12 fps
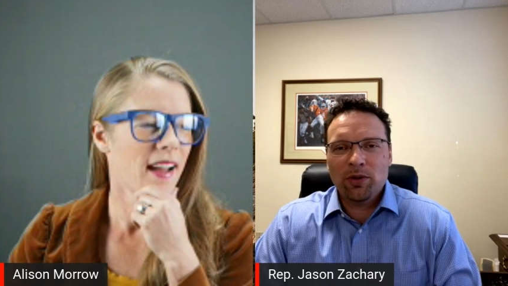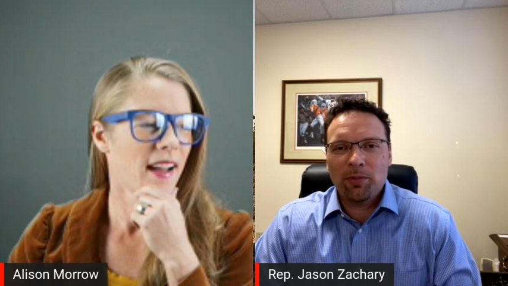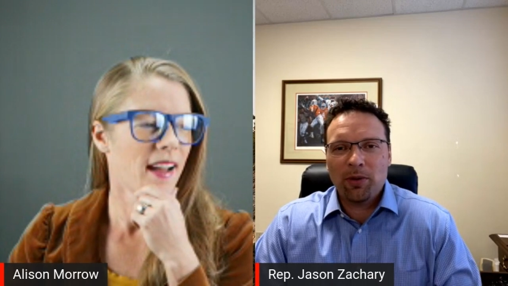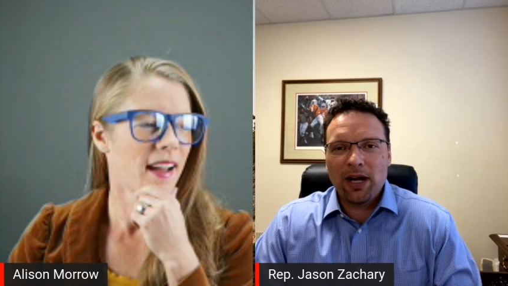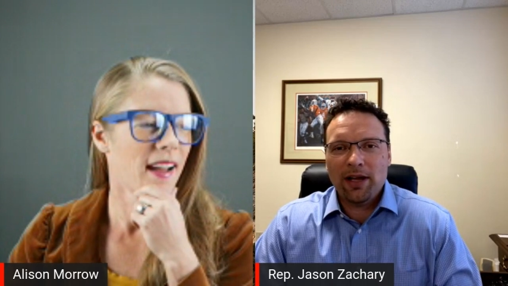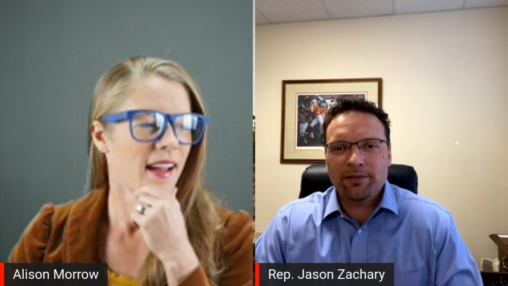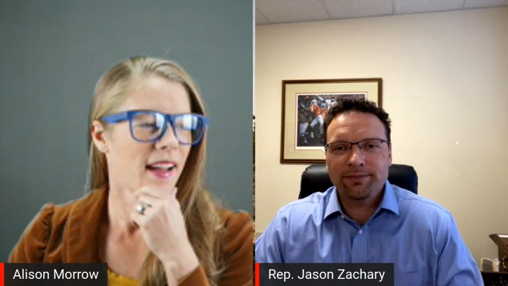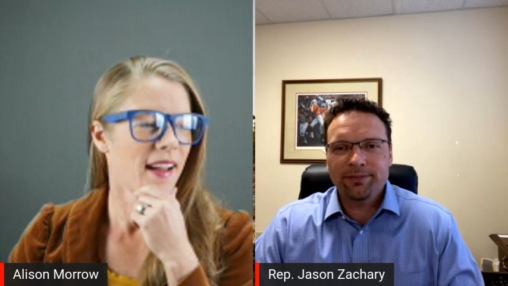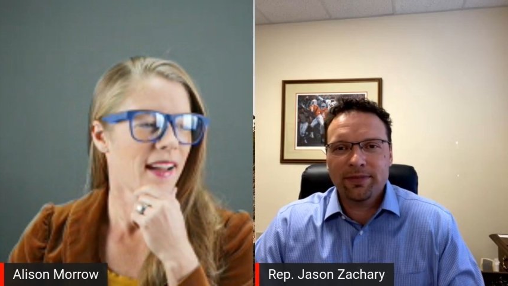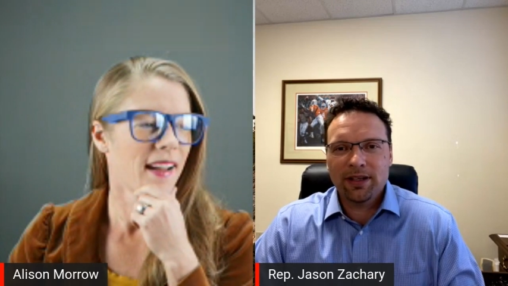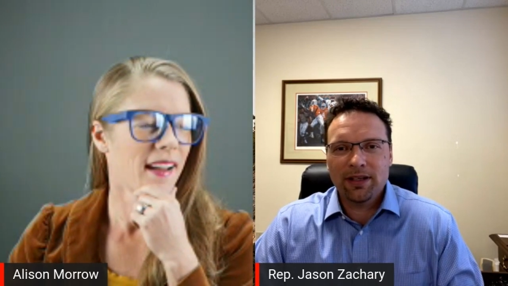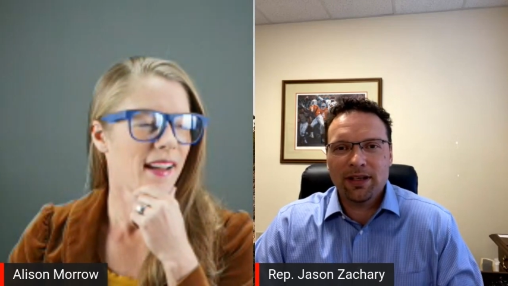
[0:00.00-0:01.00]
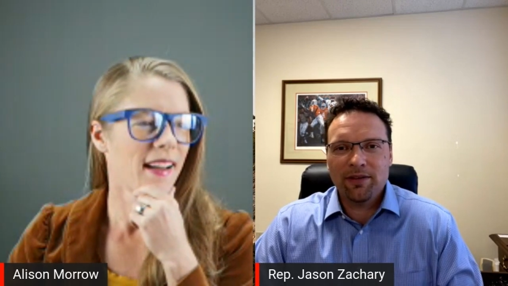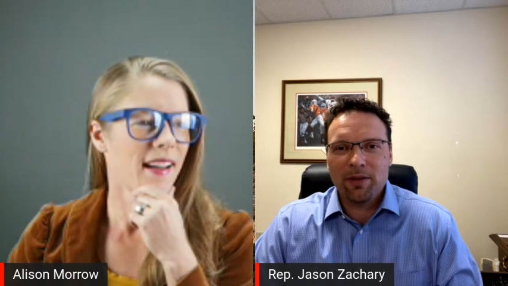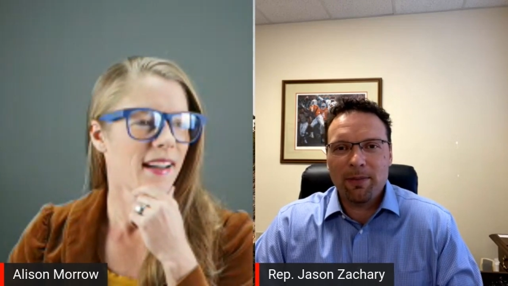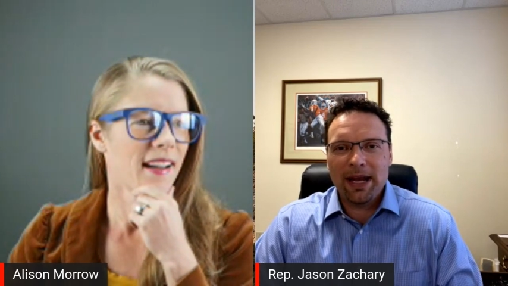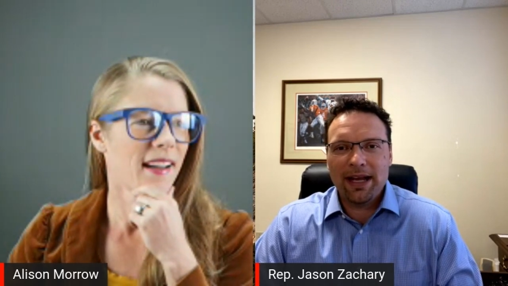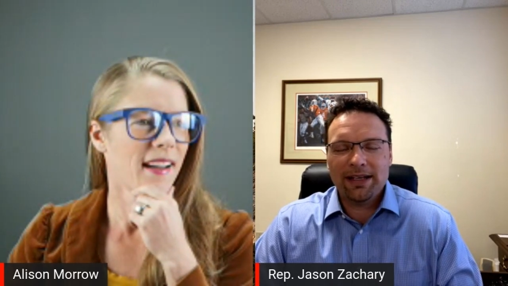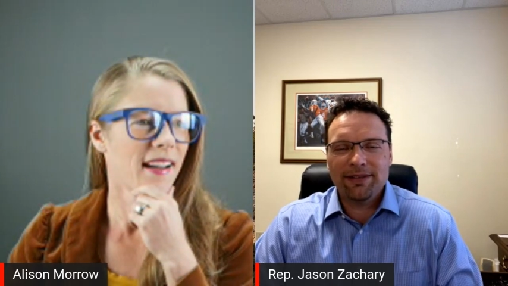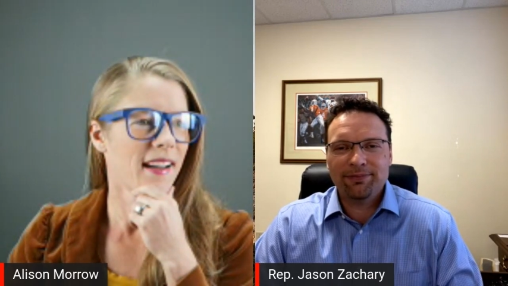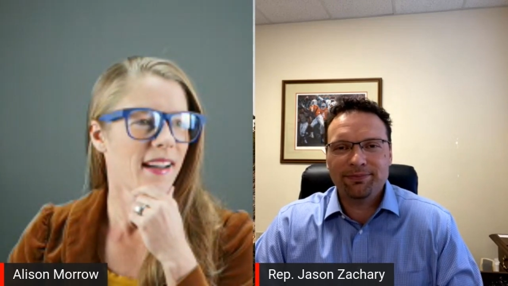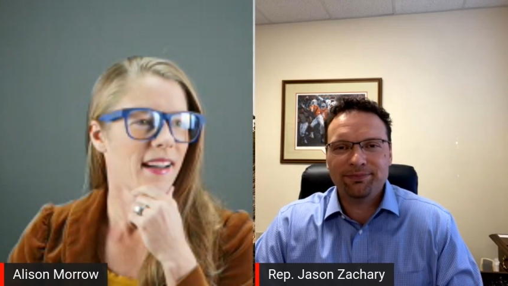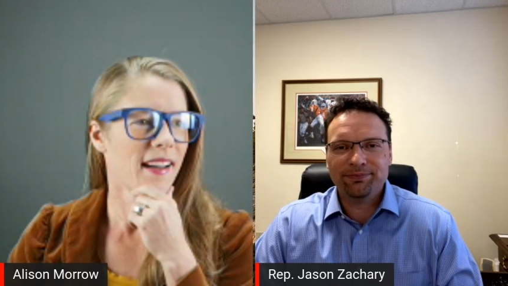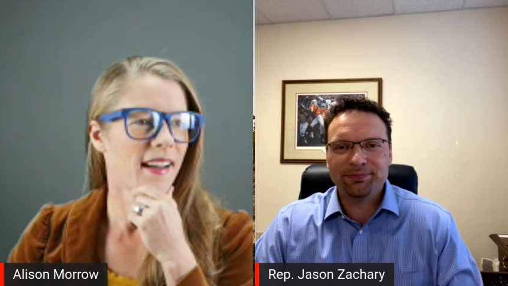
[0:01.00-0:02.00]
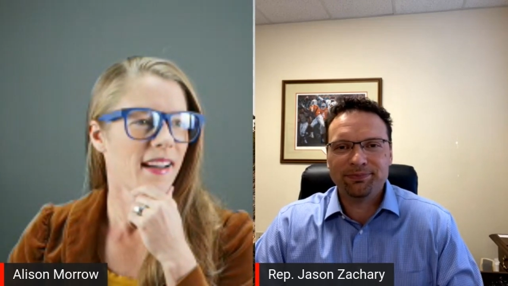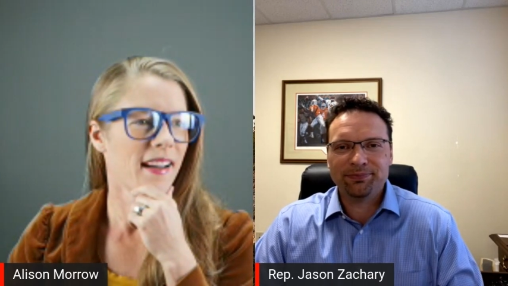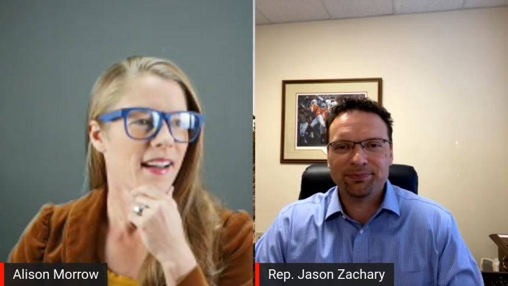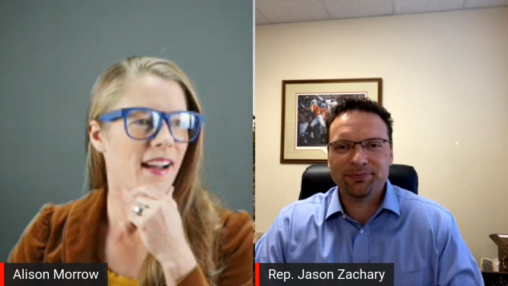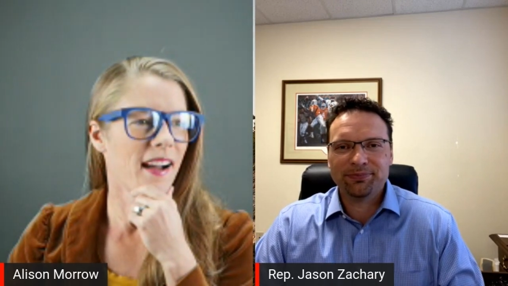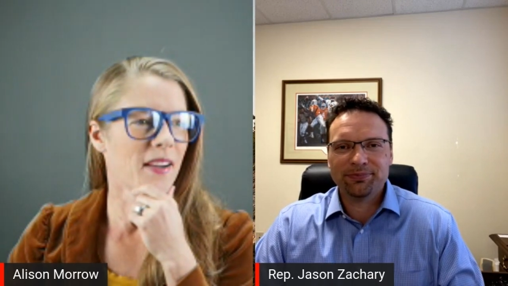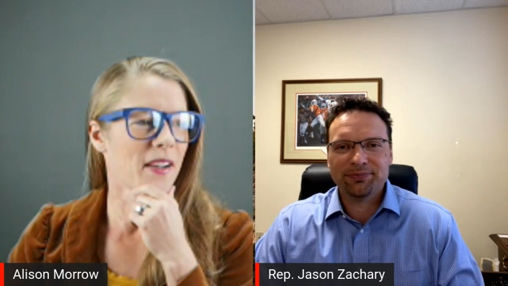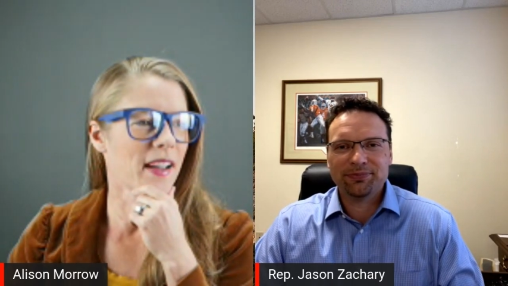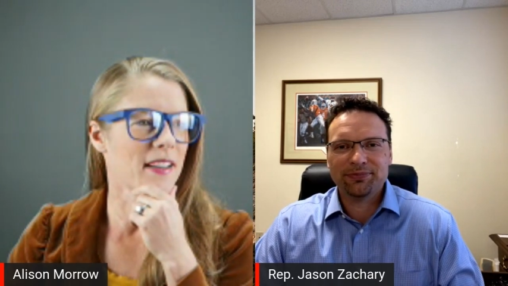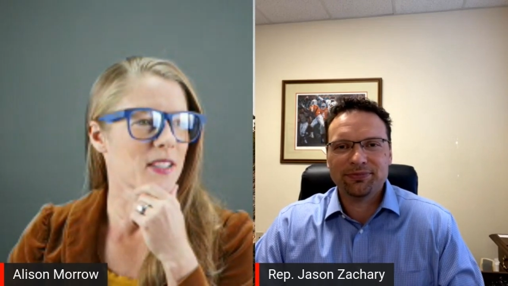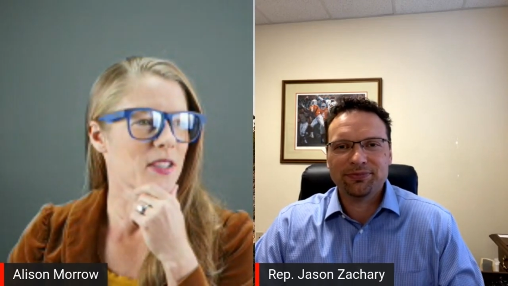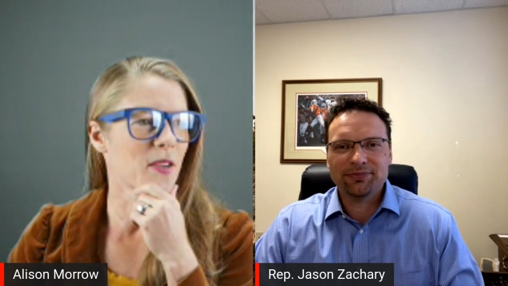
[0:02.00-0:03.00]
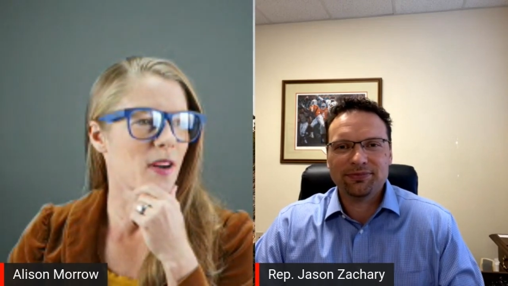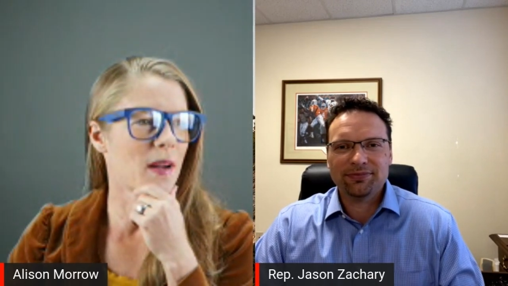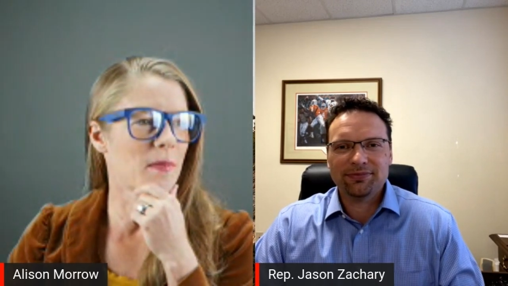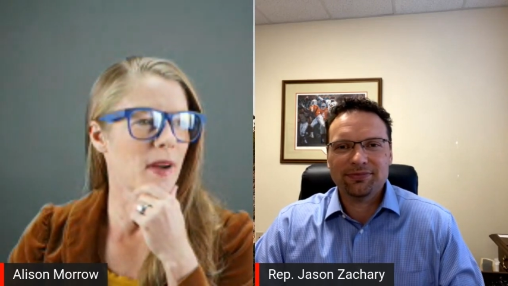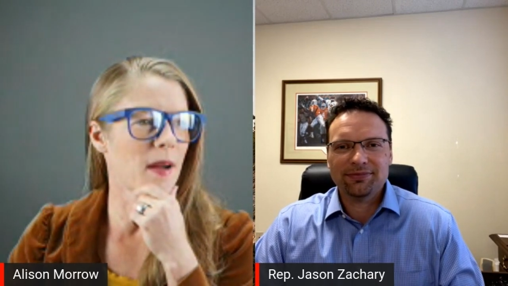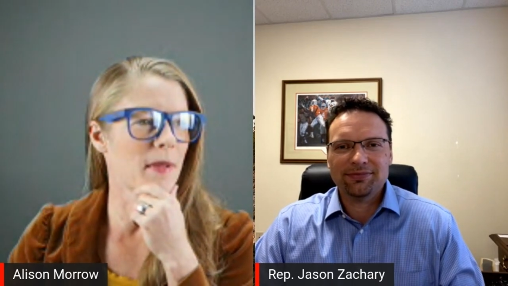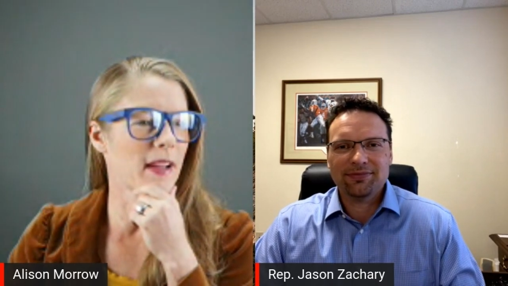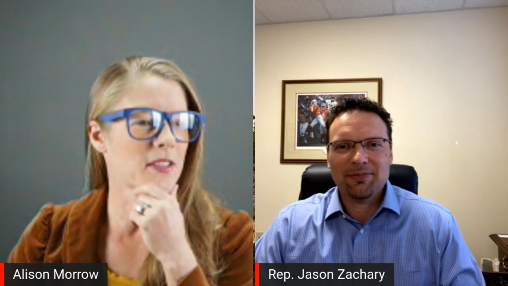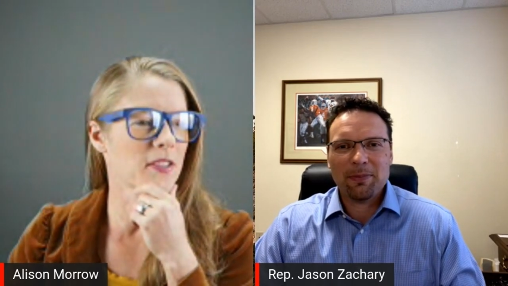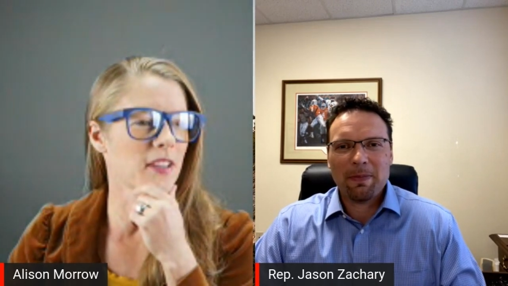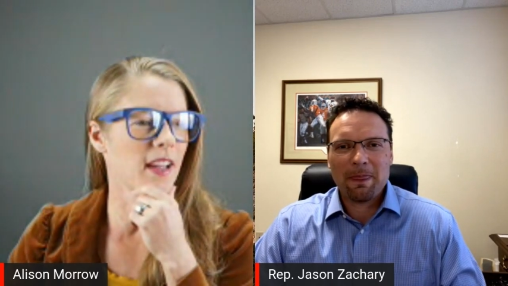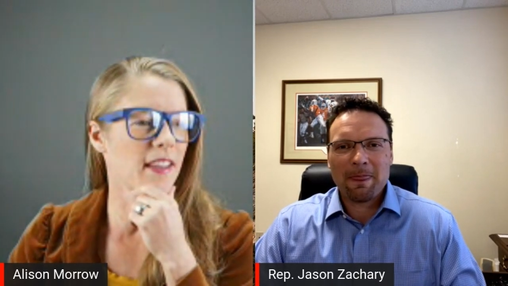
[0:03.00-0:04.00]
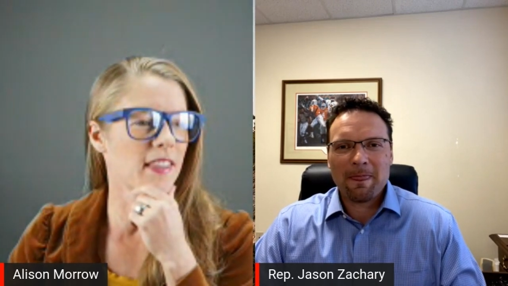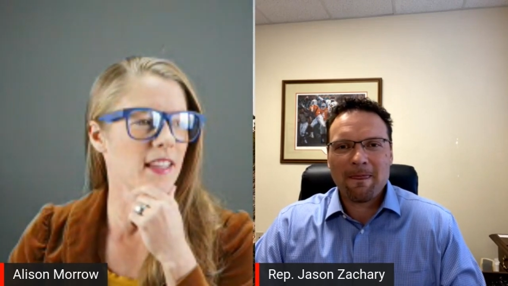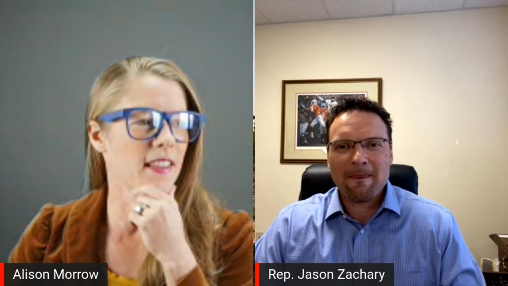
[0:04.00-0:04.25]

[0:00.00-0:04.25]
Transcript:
Speaker 1: and the proud the, of the banned.
Speaker 2: Okay, so I'm I'm actually I